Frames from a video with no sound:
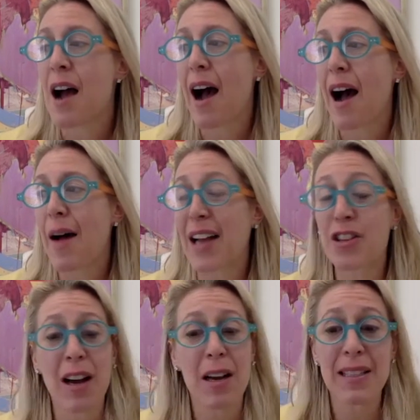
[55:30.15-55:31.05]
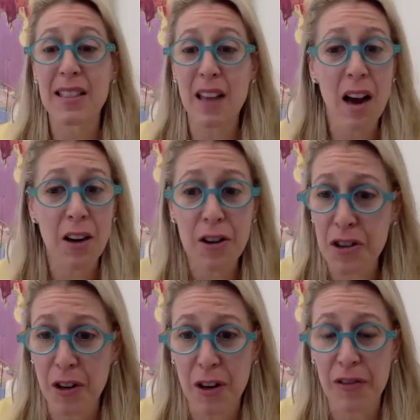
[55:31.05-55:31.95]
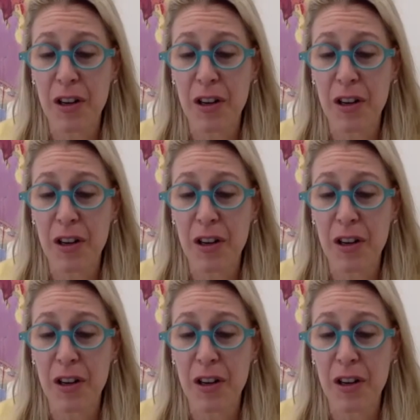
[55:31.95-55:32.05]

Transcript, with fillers: Uh, I talk about soccer turf.